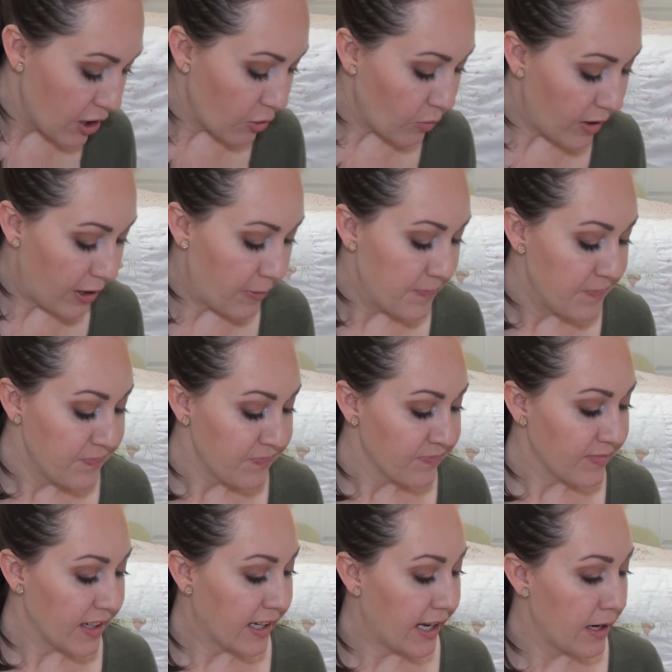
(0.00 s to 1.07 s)
Well,
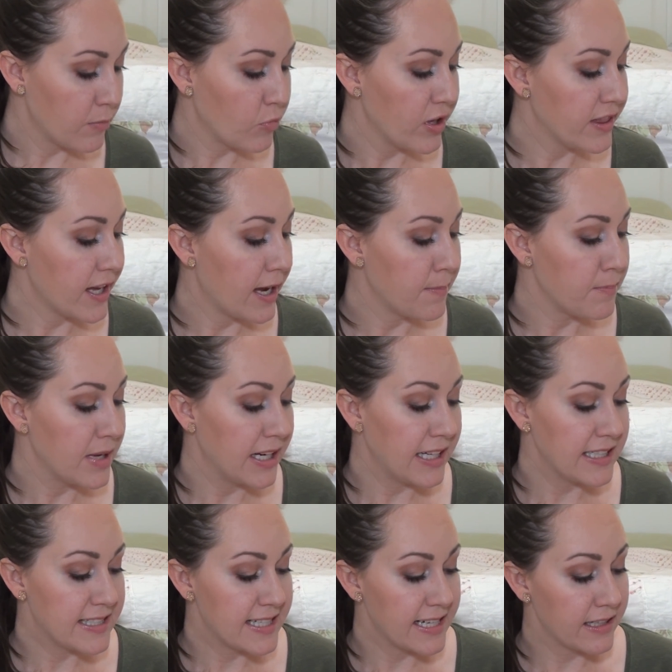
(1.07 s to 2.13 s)
it came with a
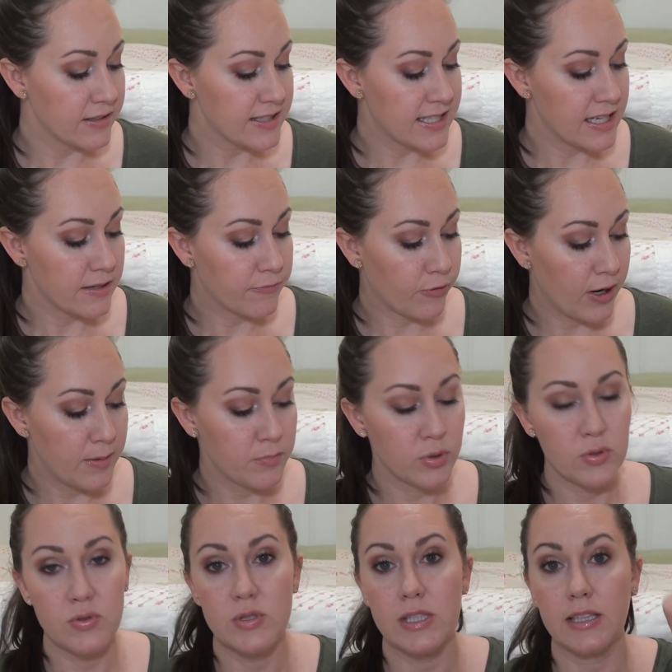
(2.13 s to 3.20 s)
mini TLC
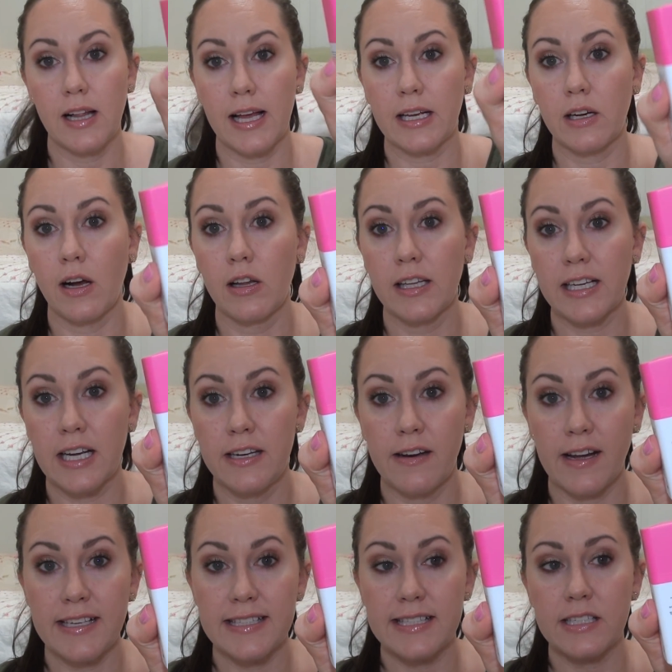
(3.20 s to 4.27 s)
Framboos Glycolic
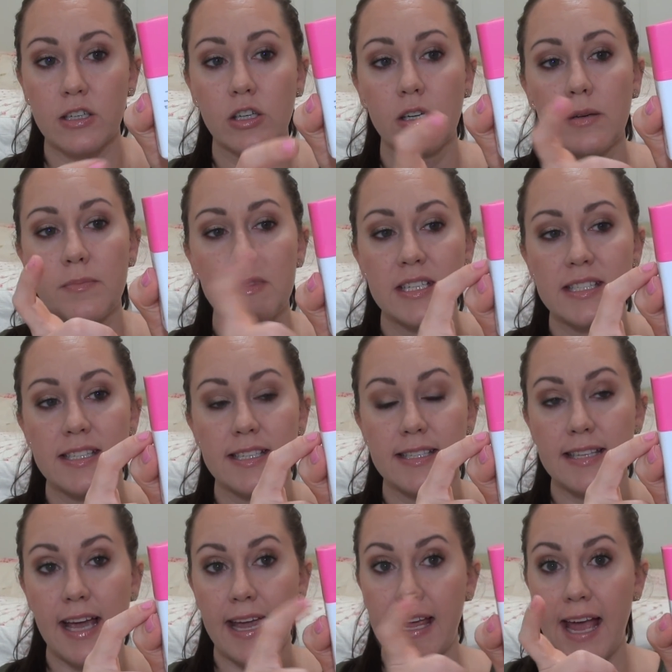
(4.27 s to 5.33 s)
Night Serum. This
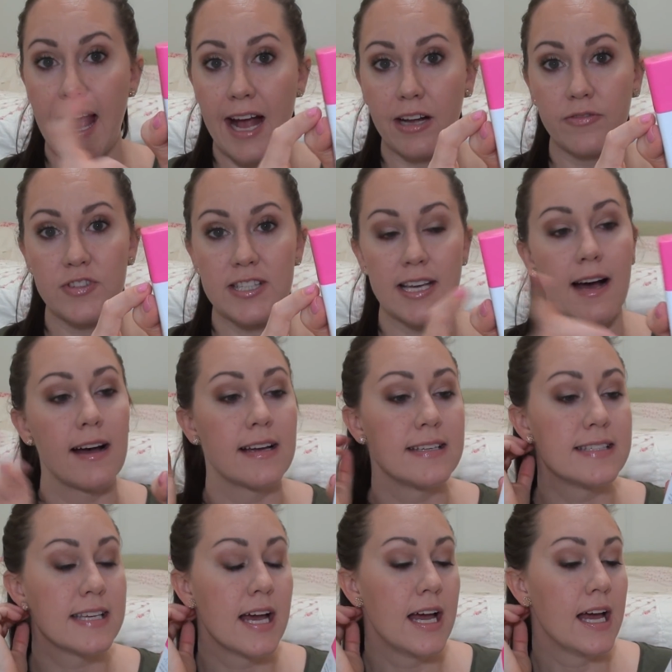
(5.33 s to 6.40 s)
is a half
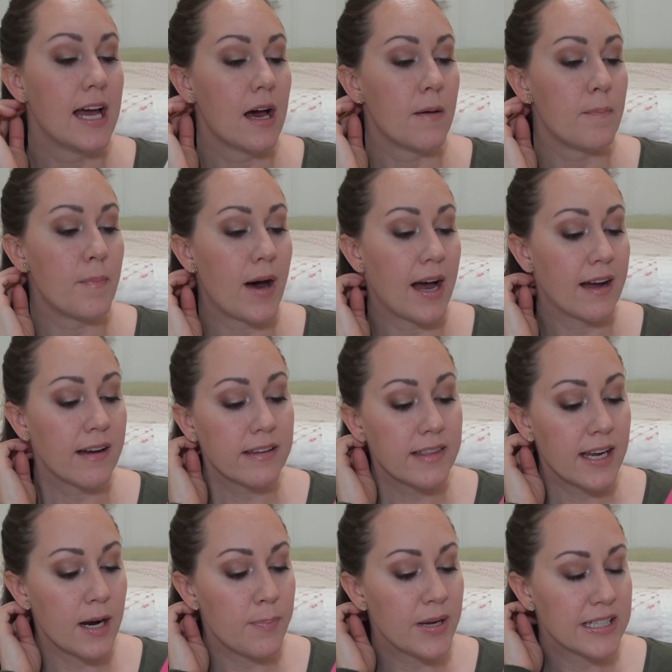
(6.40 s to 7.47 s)
size. Mine
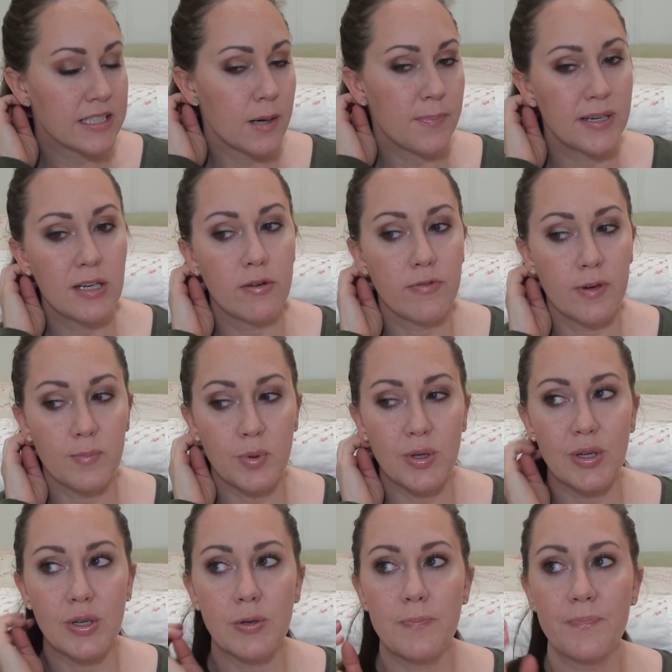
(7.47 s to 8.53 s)
that I picked up in
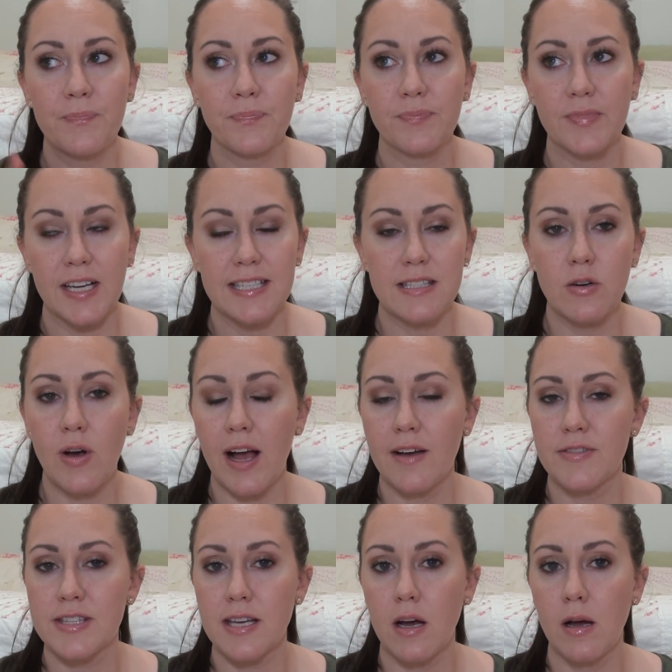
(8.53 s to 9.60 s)
November, I still have
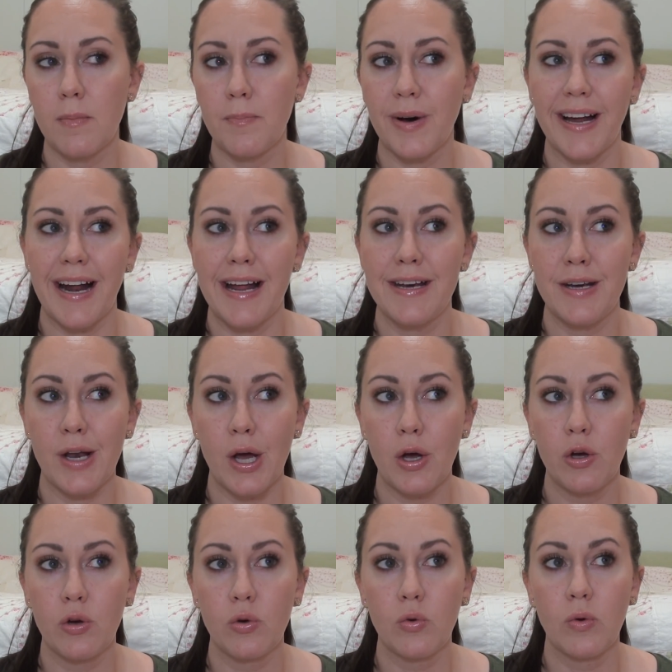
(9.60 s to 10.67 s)
some, but I
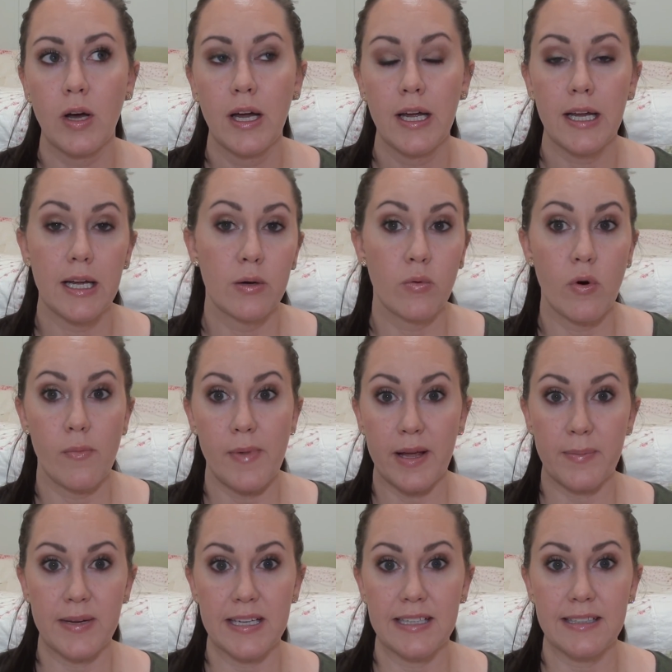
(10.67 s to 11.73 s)
know it won't make
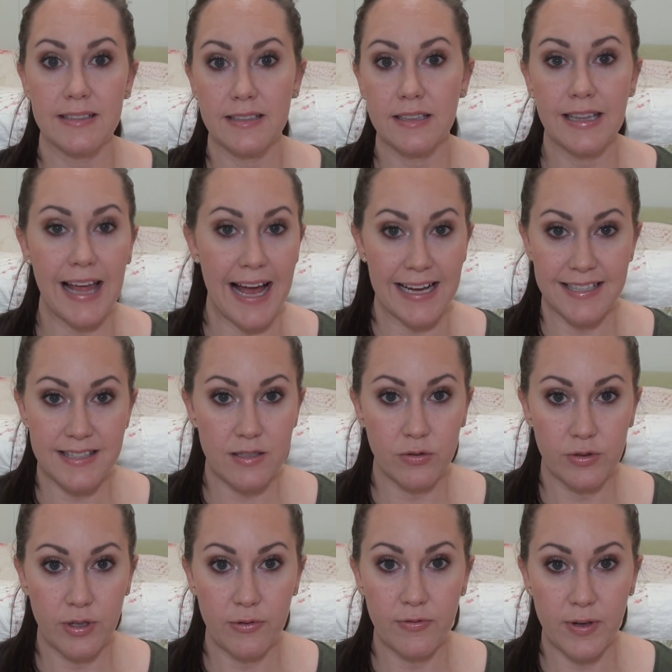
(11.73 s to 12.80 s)
me last till
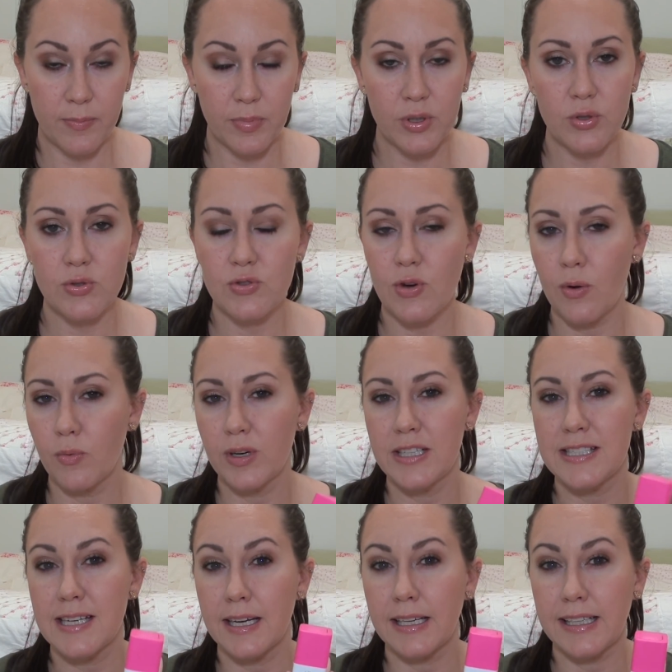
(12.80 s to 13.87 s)
November, so I wanted
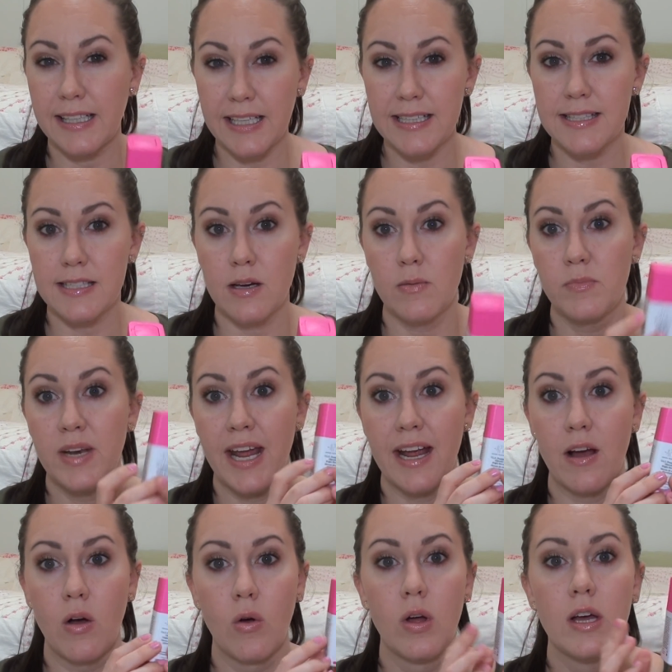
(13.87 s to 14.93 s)
to get some
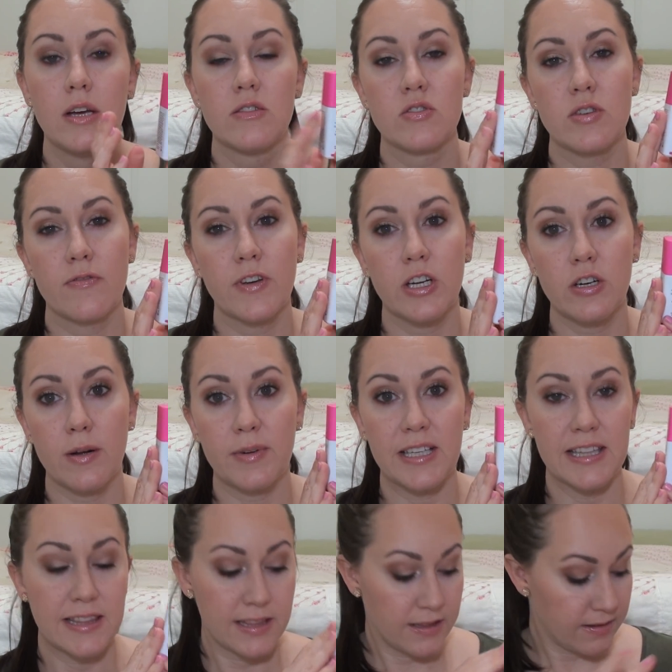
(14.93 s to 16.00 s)
now. So I figured
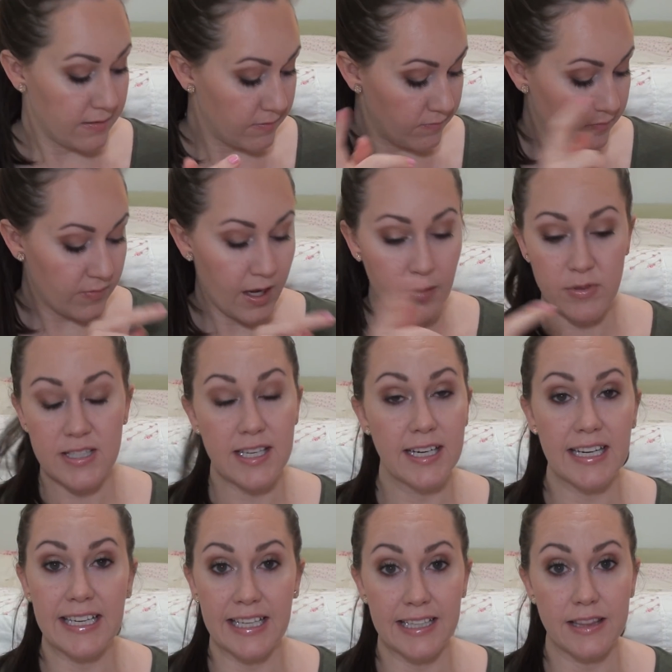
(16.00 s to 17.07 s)
I was going
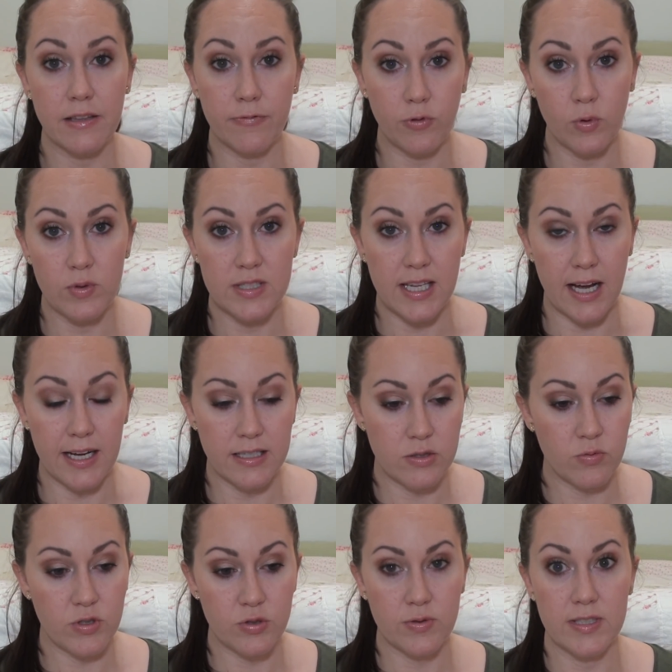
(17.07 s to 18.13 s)
to get the full size,
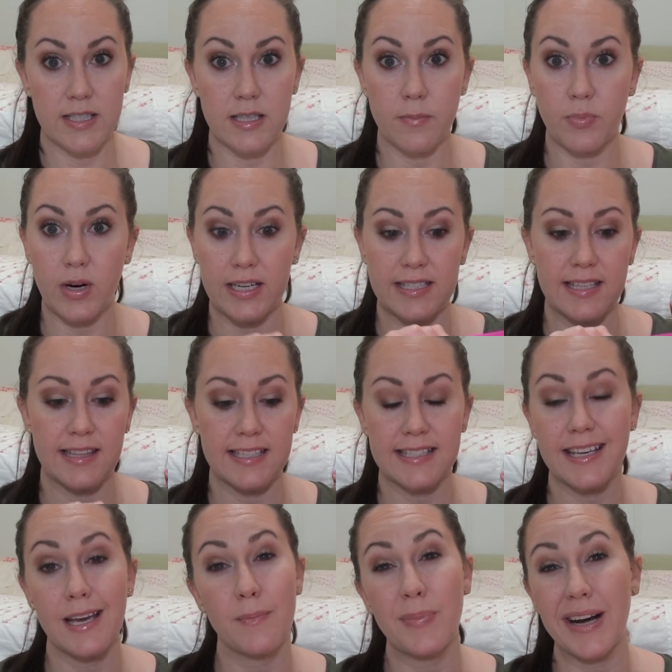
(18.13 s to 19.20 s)
which was the price of this
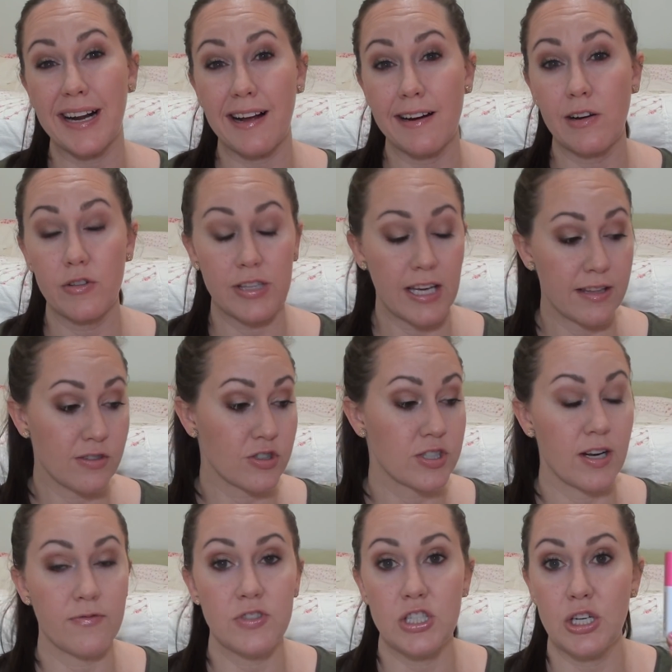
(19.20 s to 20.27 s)
kit, but I got all the other
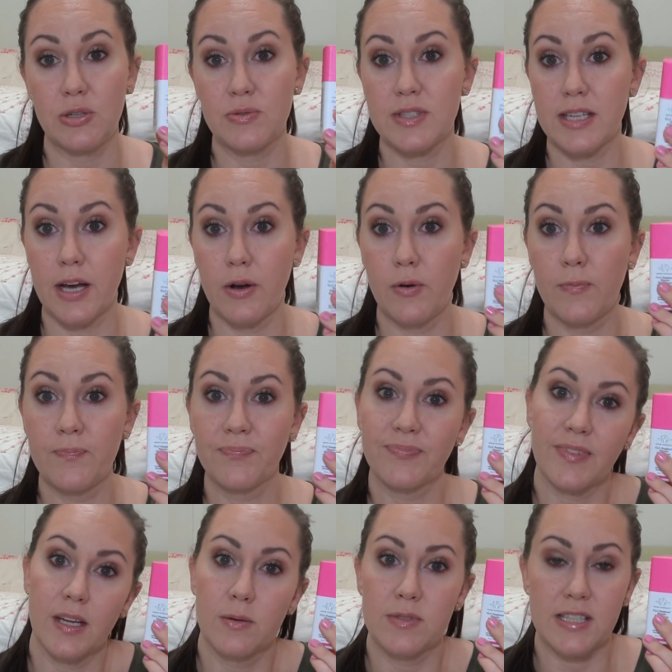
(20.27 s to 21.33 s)
stuff too, so
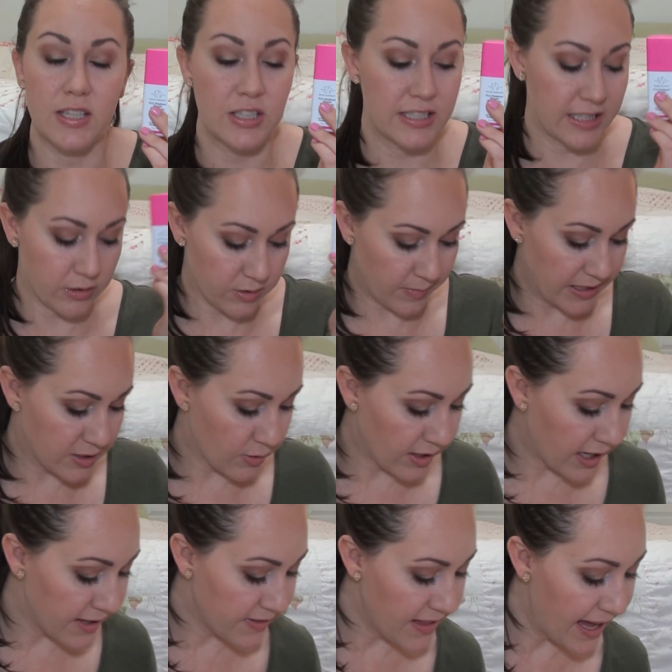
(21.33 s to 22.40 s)
it was a good deal to me. So I
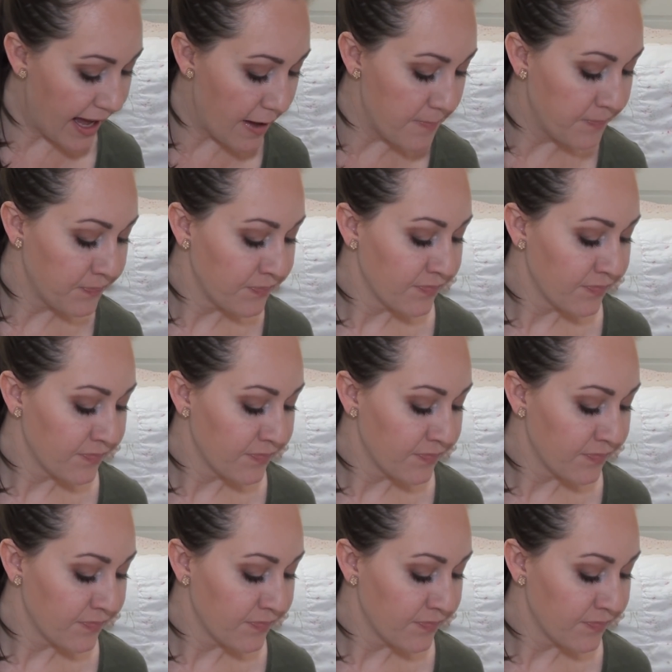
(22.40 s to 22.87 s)
got that.